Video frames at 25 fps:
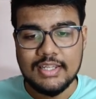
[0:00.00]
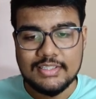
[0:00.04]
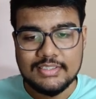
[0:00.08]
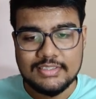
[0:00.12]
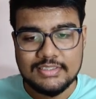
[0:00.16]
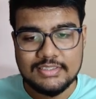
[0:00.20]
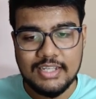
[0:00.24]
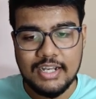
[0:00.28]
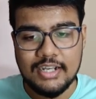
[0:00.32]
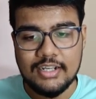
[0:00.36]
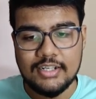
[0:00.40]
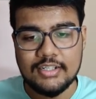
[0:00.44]

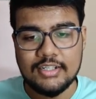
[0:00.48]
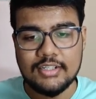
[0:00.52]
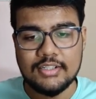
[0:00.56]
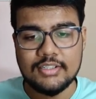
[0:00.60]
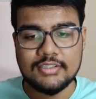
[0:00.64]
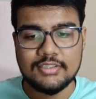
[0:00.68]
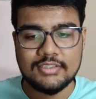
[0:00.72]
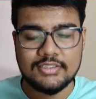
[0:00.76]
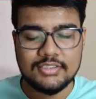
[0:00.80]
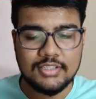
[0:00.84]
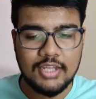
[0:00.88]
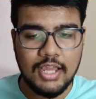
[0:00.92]
Cell
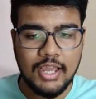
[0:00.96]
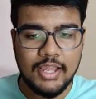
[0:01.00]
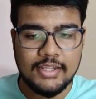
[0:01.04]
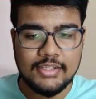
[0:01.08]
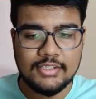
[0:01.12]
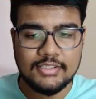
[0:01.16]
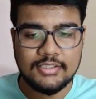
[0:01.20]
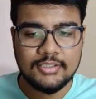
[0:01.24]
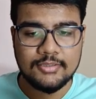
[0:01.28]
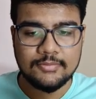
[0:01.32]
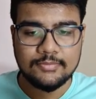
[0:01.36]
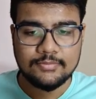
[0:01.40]

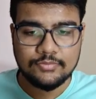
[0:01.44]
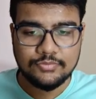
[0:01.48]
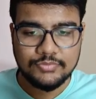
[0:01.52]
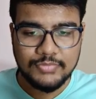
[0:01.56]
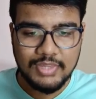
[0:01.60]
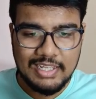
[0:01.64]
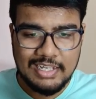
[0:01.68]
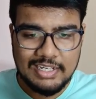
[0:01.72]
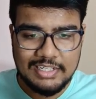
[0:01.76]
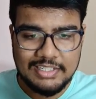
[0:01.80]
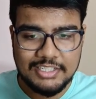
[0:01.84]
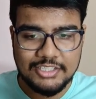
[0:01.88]
styles,
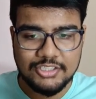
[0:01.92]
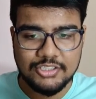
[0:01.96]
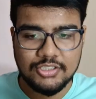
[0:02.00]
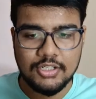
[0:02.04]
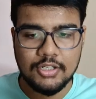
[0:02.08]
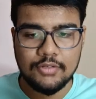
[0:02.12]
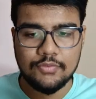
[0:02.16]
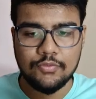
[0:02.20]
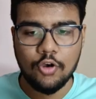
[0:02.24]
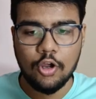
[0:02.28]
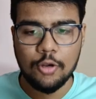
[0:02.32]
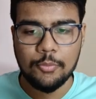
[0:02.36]

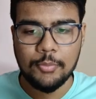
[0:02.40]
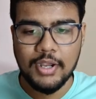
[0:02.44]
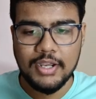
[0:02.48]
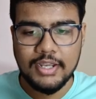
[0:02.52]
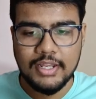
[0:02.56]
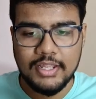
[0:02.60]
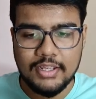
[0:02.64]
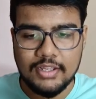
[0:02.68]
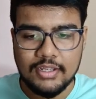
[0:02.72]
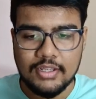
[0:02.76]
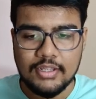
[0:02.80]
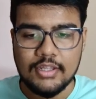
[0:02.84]
conditional
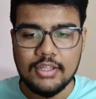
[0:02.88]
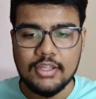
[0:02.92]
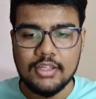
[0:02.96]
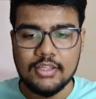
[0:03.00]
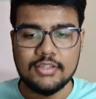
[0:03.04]
formatting,